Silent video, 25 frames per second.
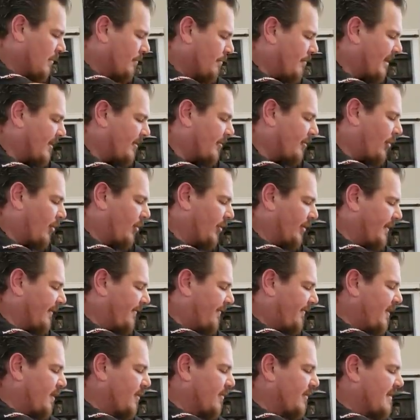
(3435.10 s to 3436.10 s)
Better to hold the
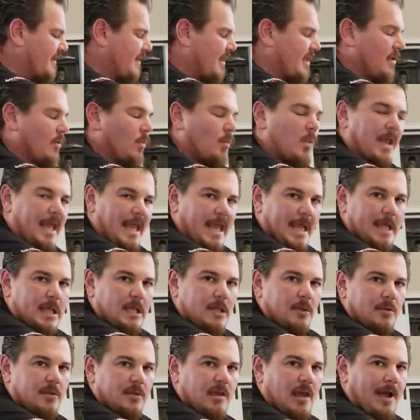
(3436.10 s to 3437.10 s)
fuse than the
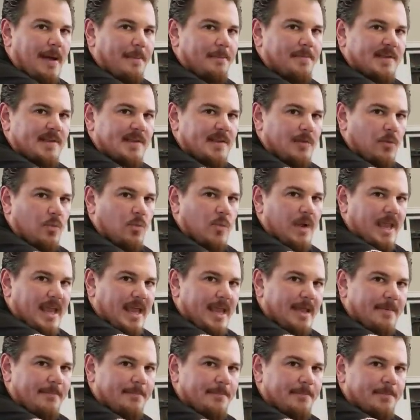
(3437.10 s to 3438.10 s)
wing. The opposite
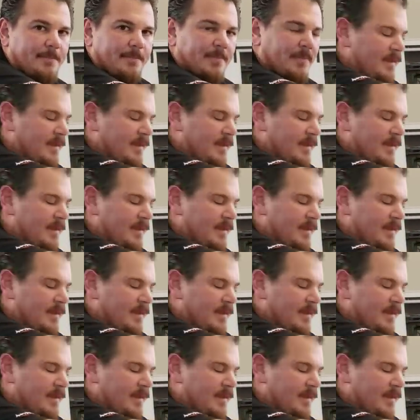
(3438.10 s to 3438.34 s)
wing.